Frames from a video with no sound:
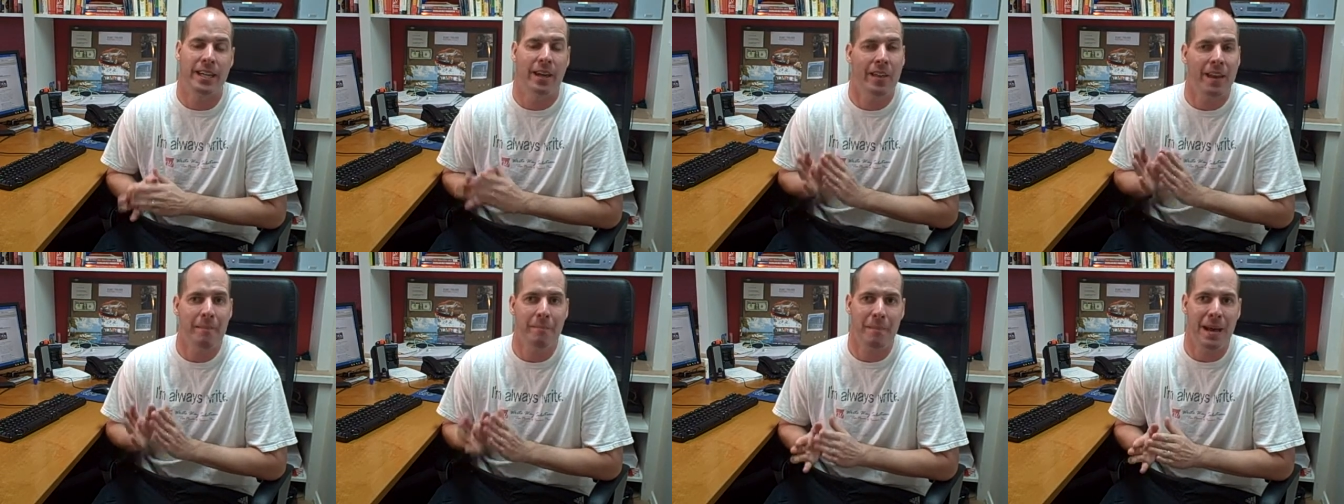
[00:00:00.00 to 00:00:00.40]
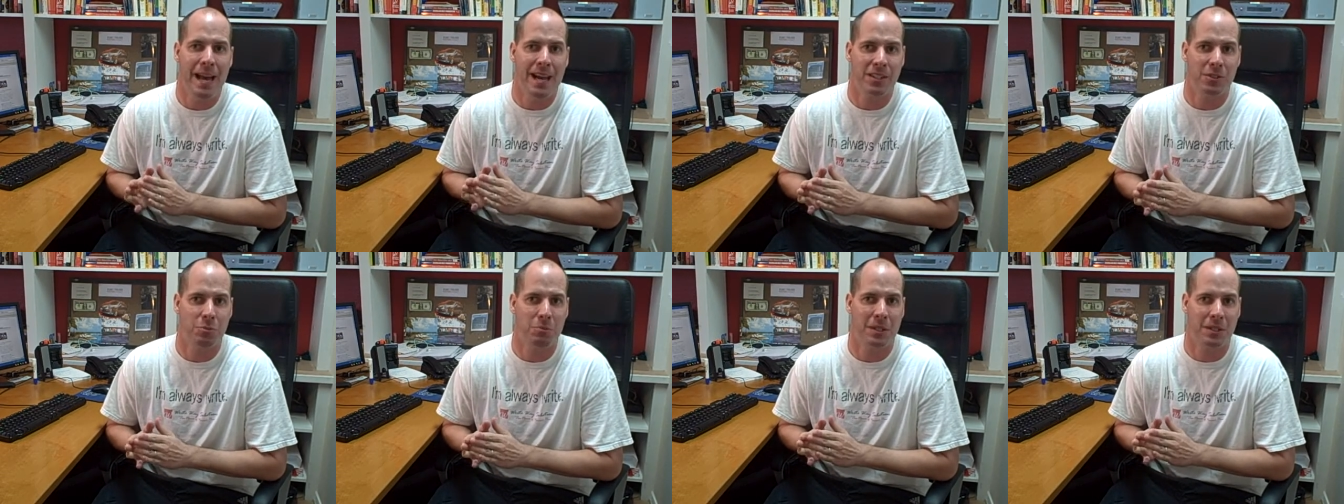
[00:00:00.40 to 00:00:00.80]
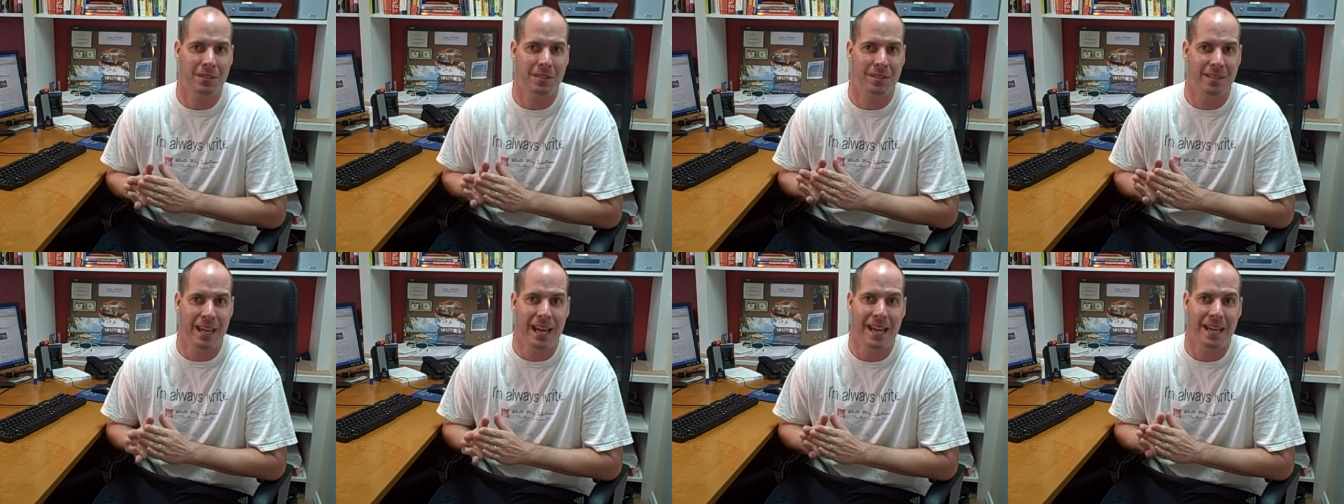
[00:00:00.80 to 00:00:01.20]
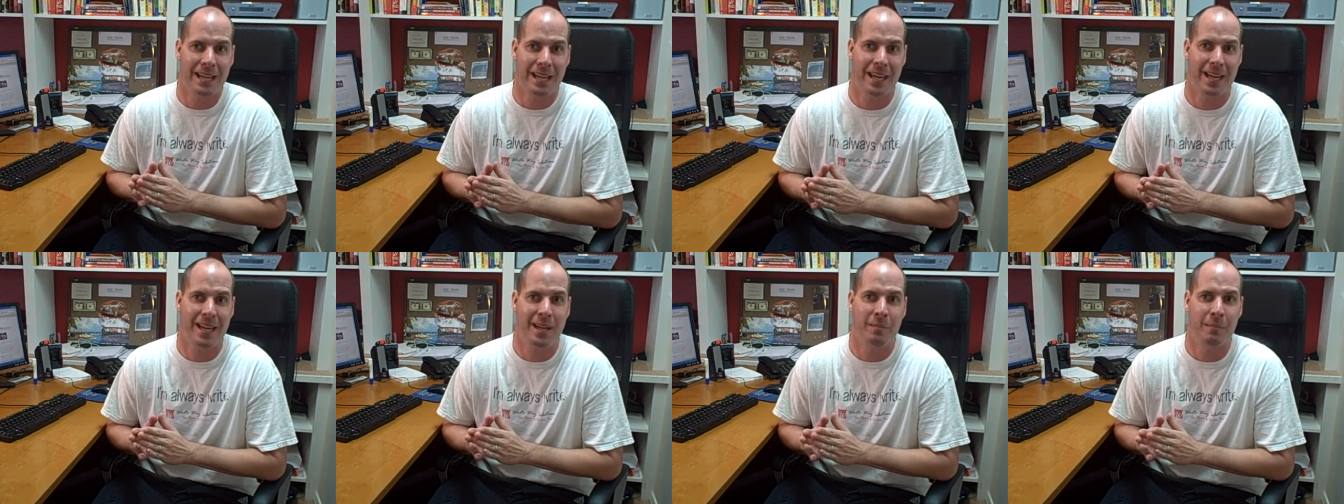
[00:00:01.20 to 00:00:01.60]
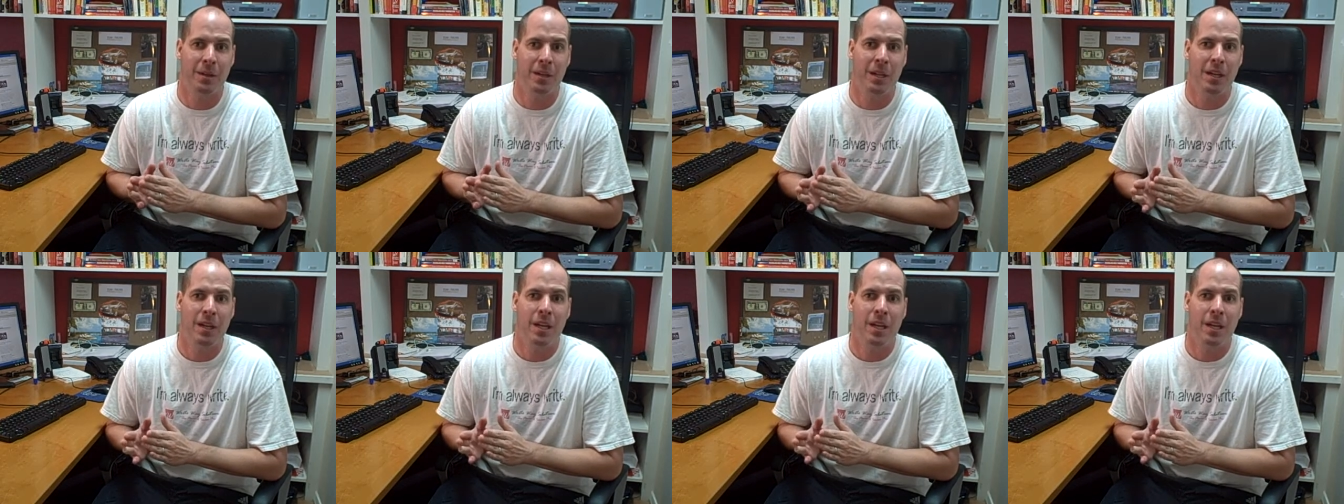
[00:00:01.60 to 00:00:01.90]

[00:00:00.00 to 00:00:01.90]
Now, that Maxwell Sackheim